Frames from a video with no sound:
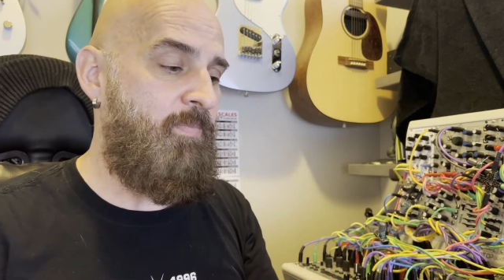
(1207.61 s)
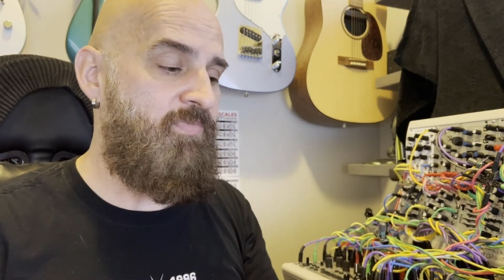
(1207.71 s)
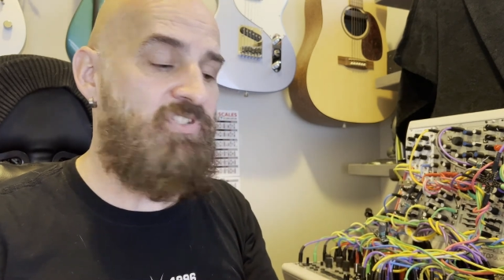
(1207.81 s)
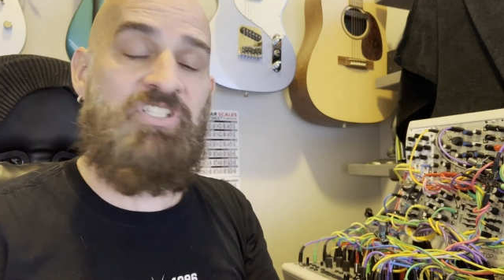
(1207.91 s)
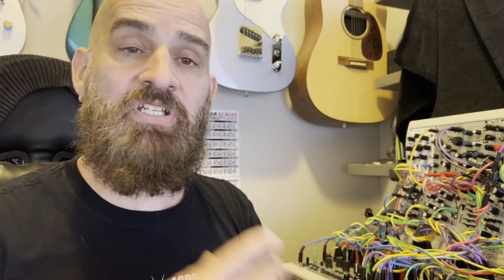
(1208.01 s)

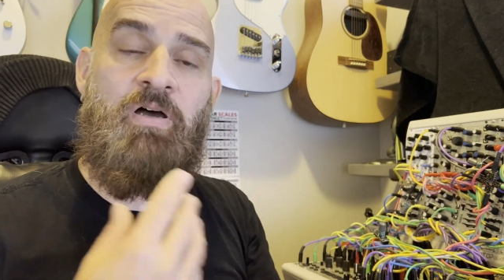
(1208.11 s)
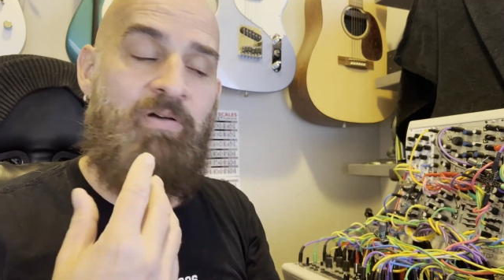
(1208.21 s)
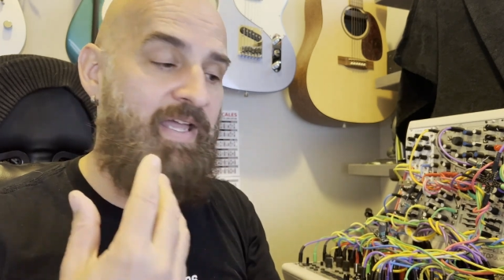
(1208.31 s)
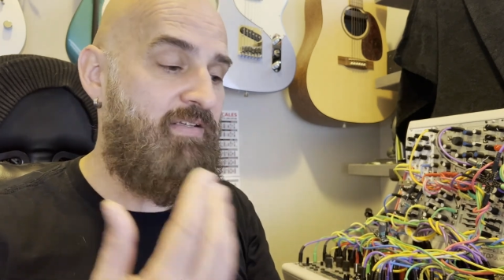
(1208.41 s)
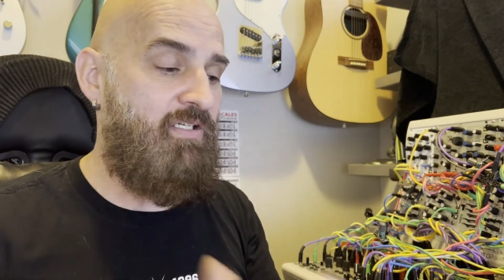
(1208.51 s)
So you don't,
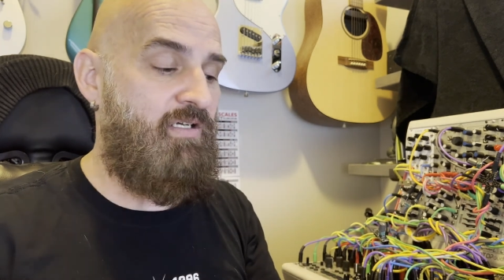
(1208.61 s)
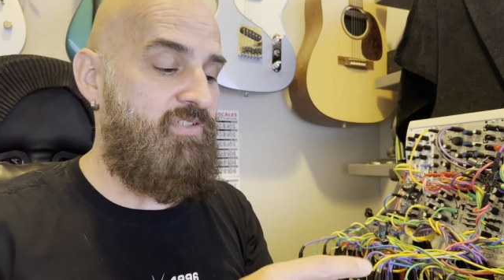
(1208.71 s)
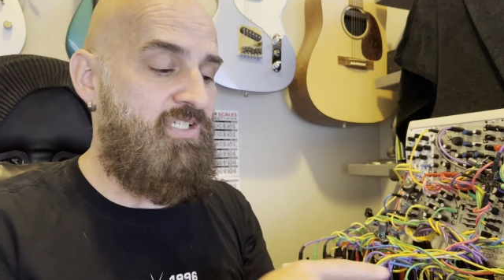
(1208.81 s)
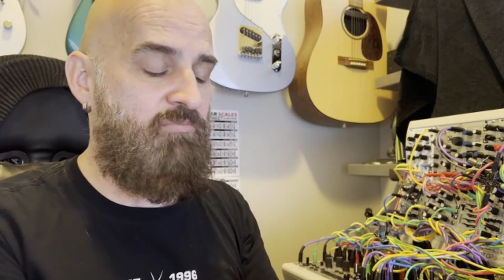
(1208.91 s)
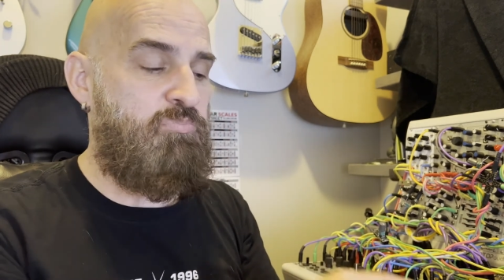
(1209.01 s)

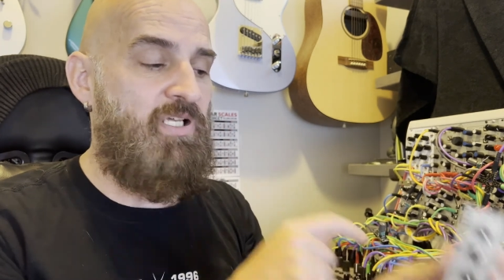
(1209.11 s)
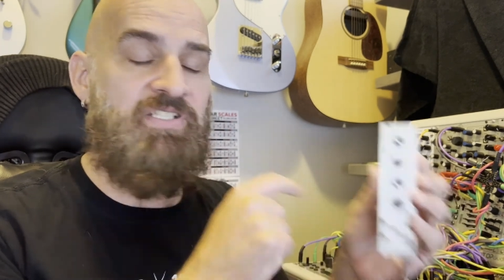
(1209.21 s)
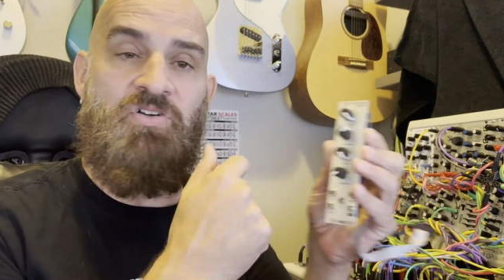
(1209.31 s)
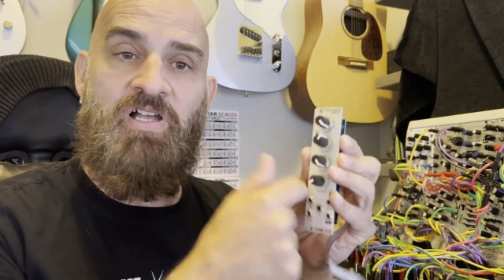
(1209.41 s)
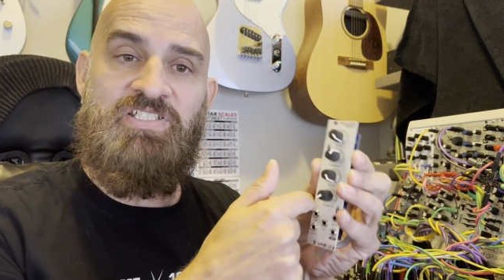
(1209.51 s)
you can plug
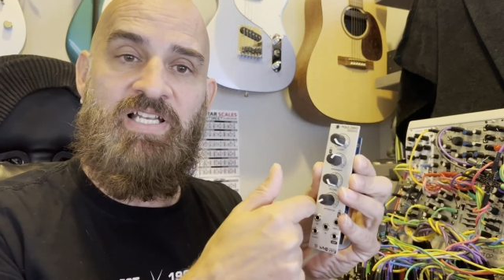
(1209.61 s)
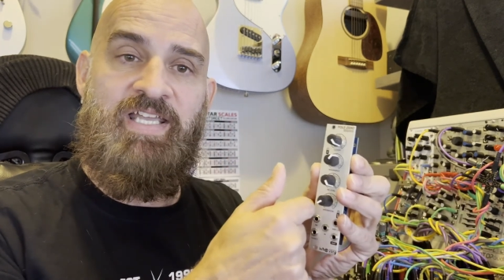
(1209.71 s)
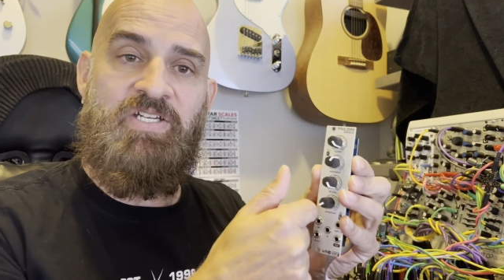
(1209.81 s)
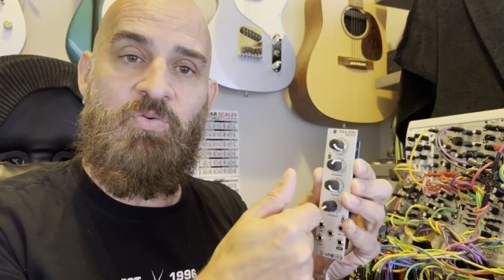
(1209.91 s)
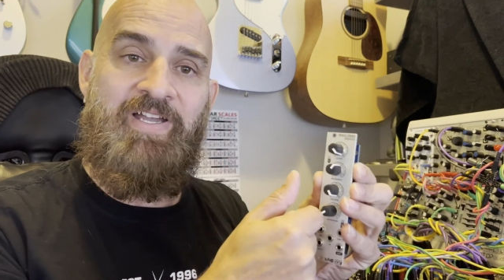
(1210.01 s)
your
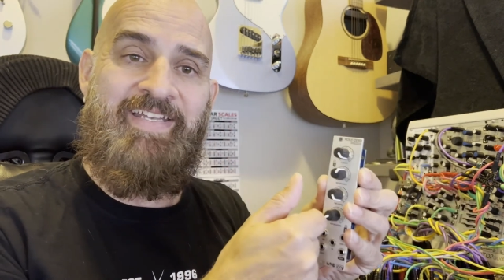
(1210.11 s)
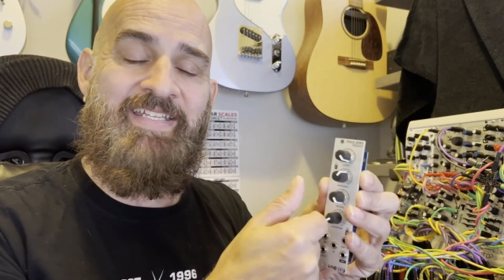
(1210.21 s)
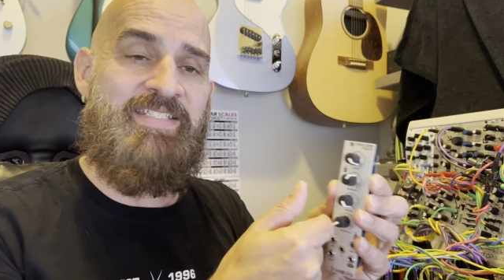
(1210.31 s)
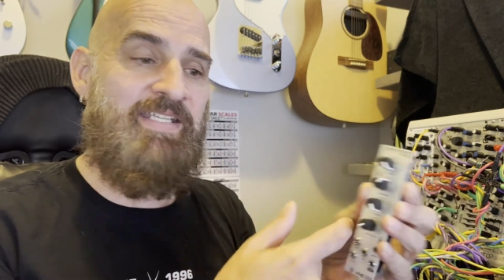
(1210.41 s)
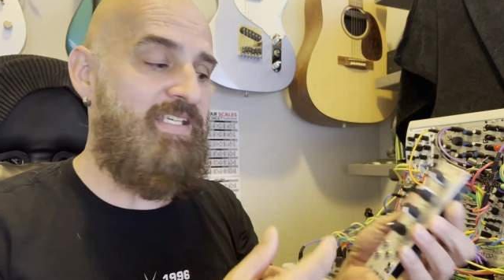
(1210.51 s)
oscillator right
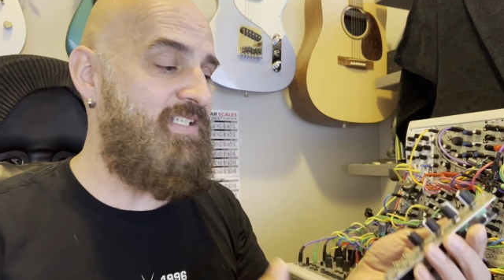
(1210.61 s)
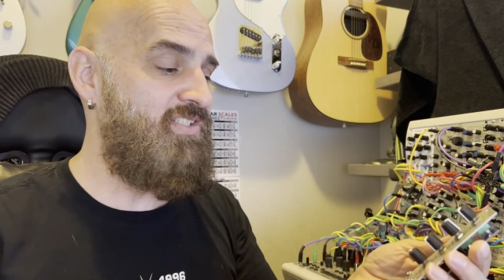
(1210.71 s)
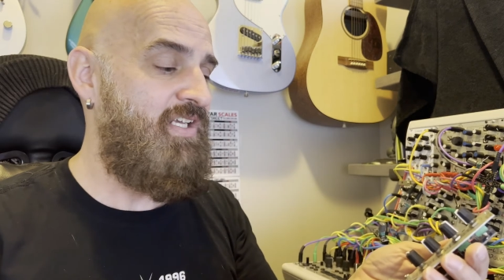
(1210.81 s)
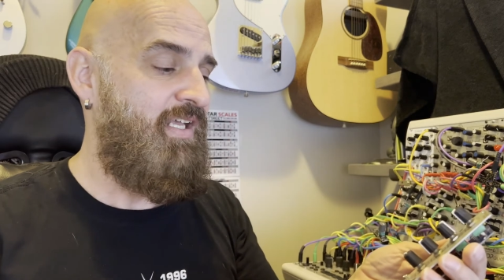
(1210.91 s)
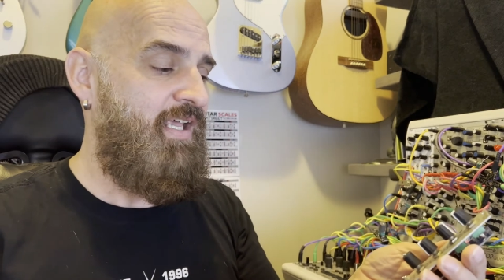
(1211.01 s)
into this,